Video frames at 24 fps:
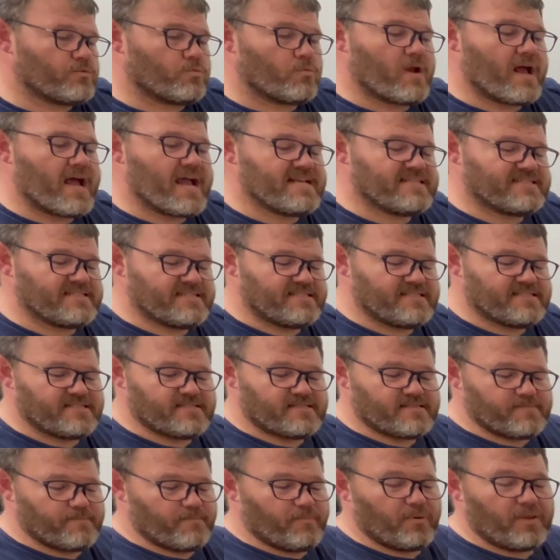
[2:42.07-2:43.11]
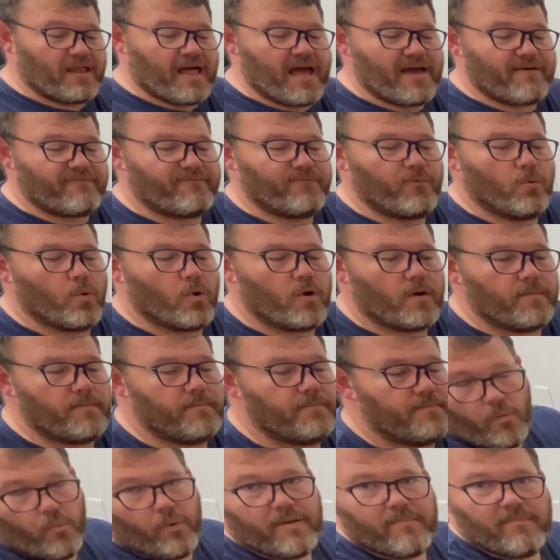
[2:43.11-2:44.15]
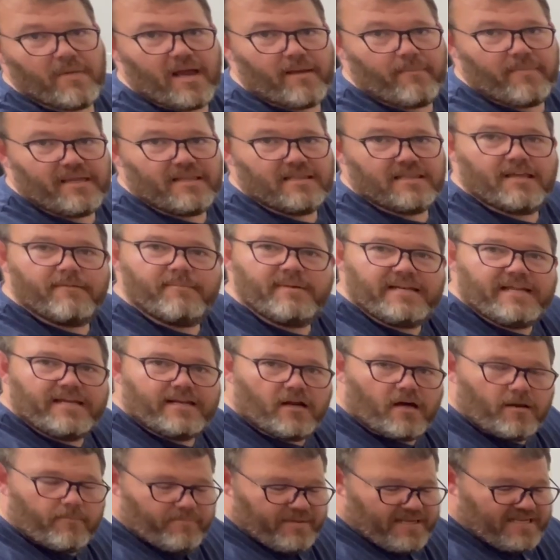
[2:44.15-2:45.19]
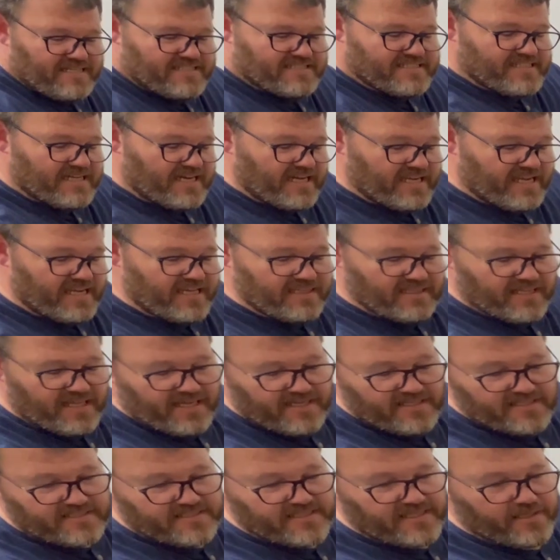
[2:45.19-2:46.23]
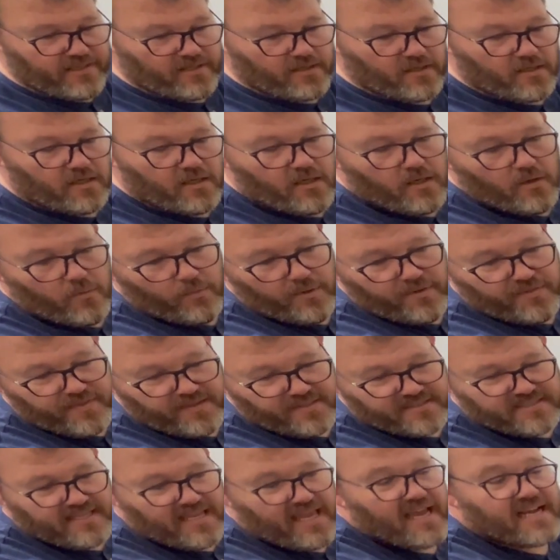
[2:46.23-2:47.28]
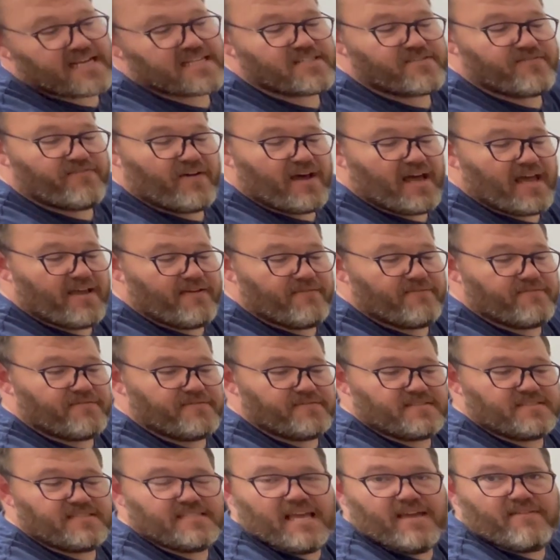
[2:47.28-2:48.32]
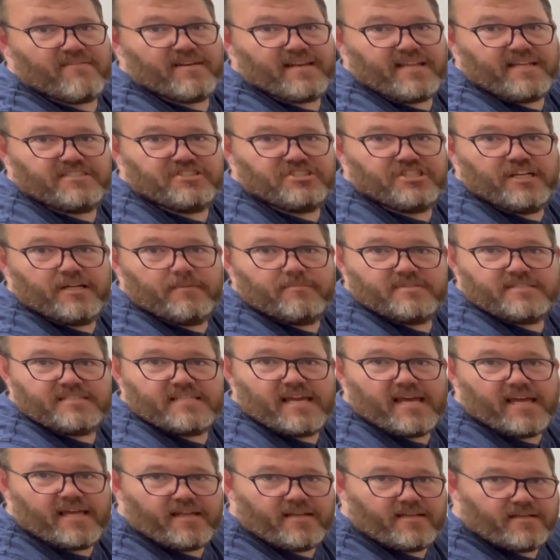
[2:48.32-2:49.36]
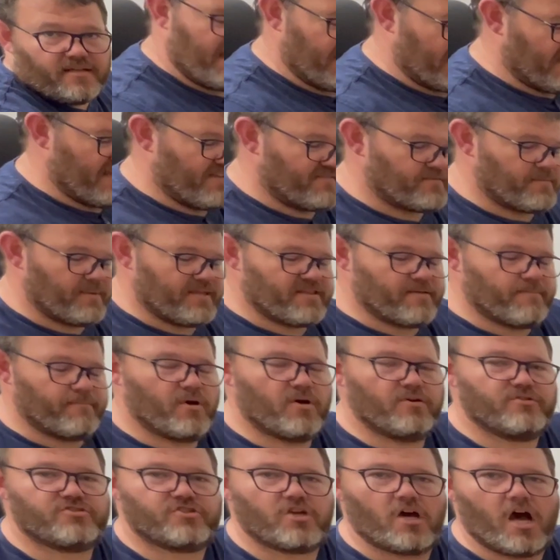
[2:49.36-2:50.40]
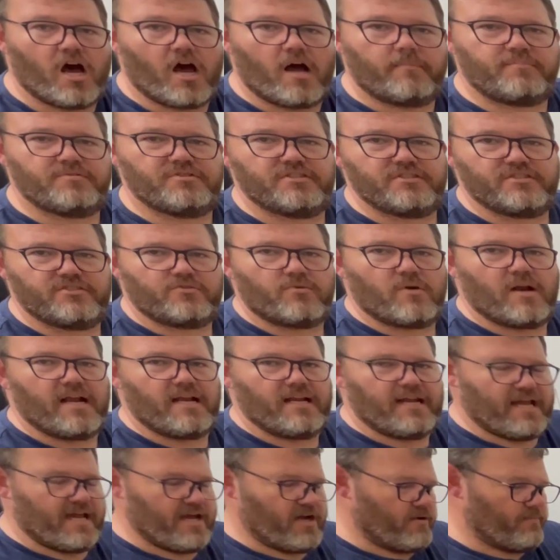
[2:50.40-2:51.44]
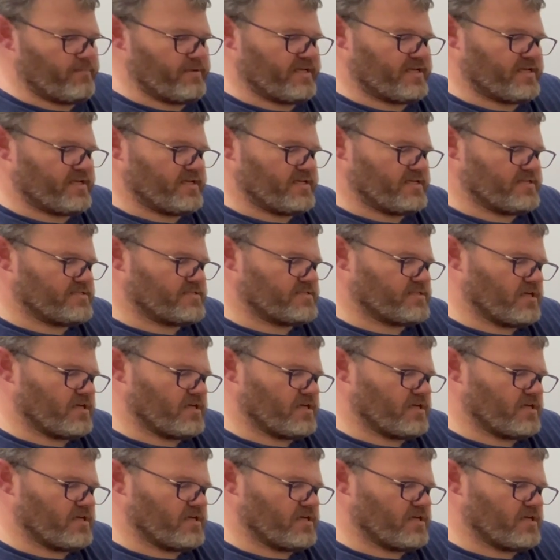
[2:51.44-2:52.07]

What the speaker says: Ryzen's platform, we might be limited on PCIe lanes here with this X570 chipset. It gives me the most options right now because